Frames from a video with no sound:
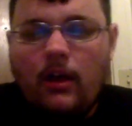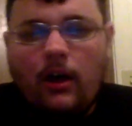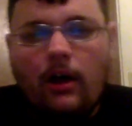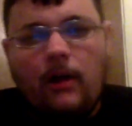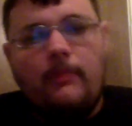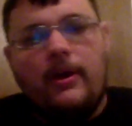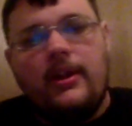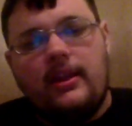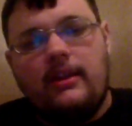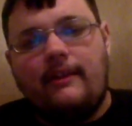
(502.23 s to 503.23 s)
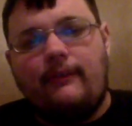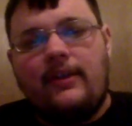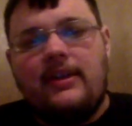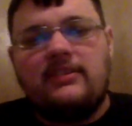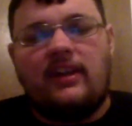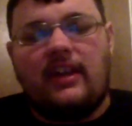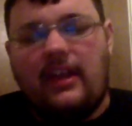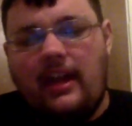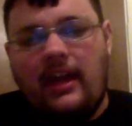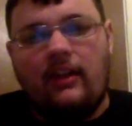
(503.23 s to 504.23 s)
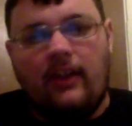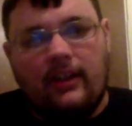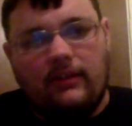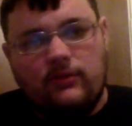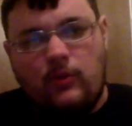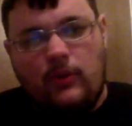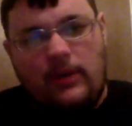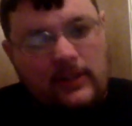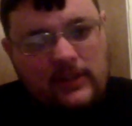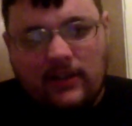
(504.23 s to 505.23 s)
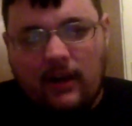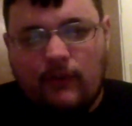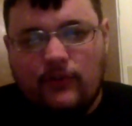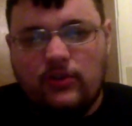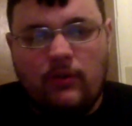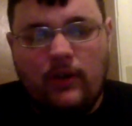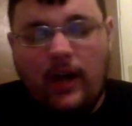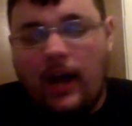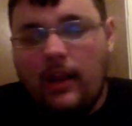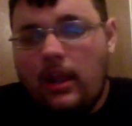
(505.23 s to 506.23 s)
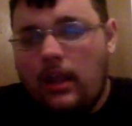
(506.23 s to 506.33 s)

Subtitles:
But it definitely is like EA. Like, do we need this conference? Do we not?